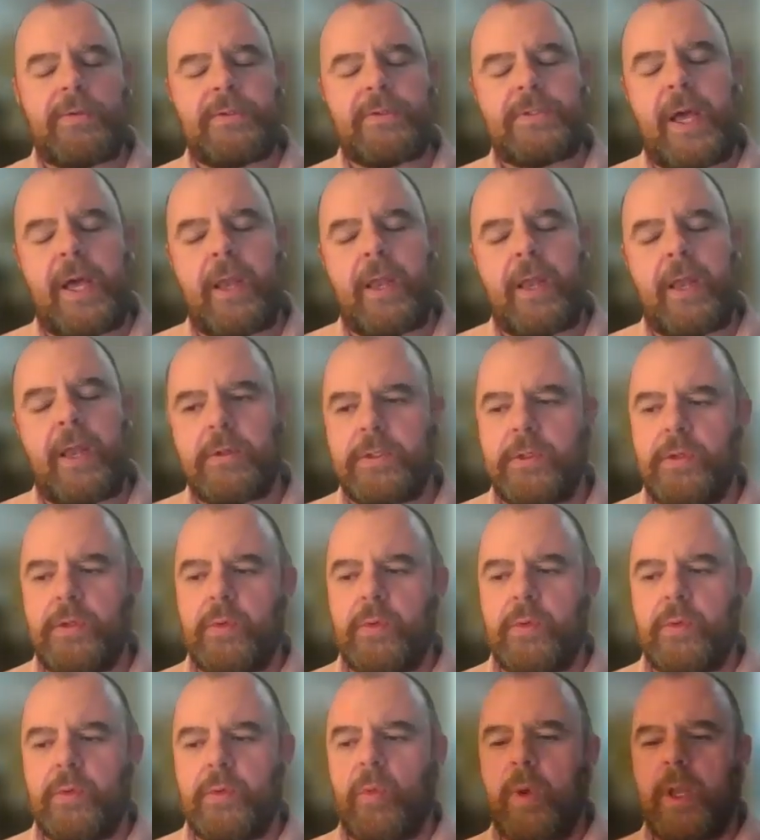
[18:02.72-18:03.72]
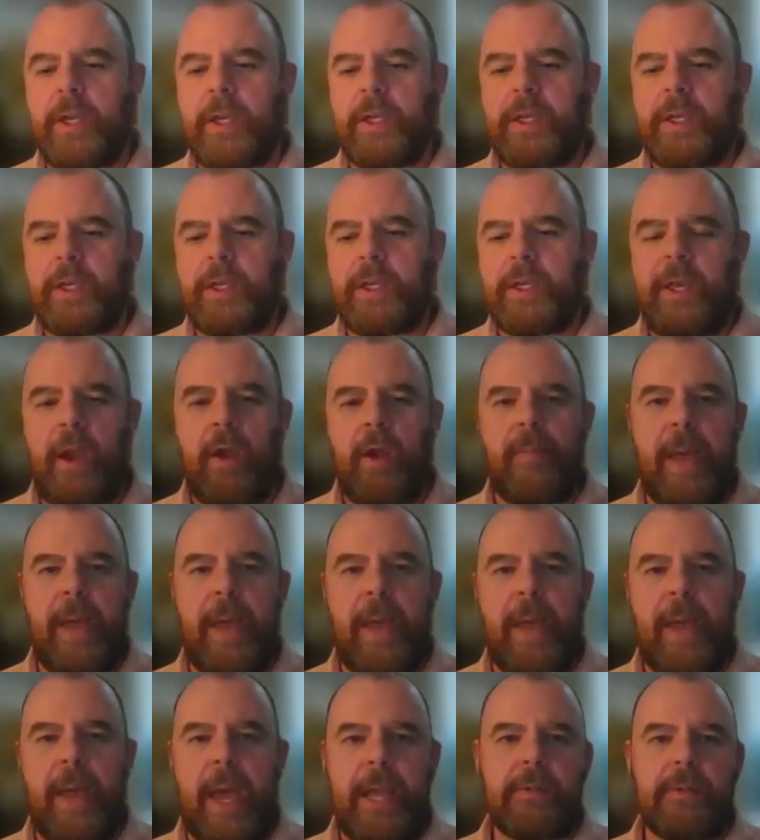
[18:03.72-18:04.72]
sellers who are willing to carry
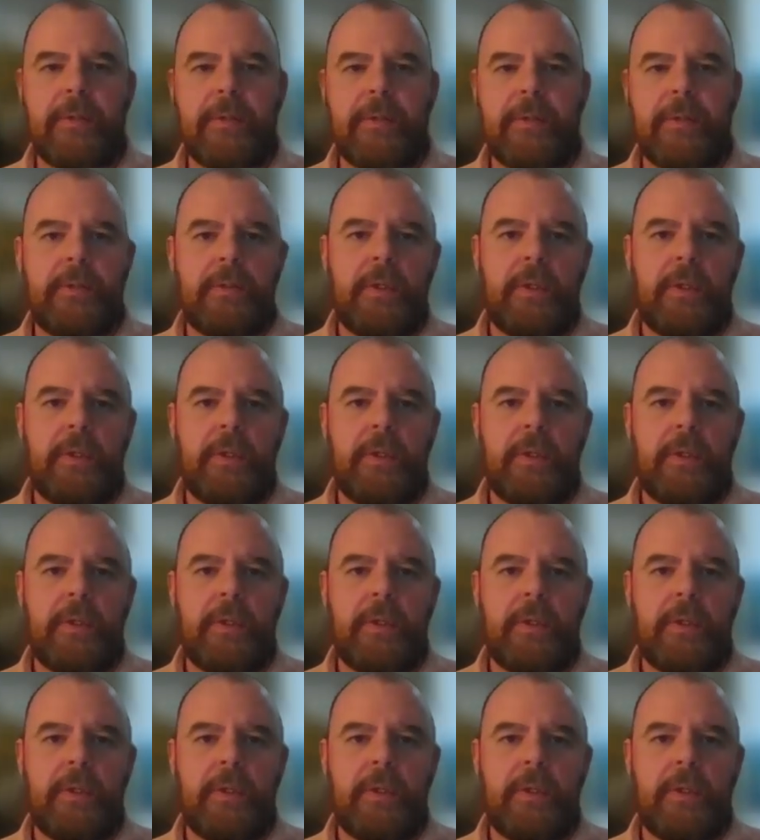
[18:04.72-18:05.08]
back.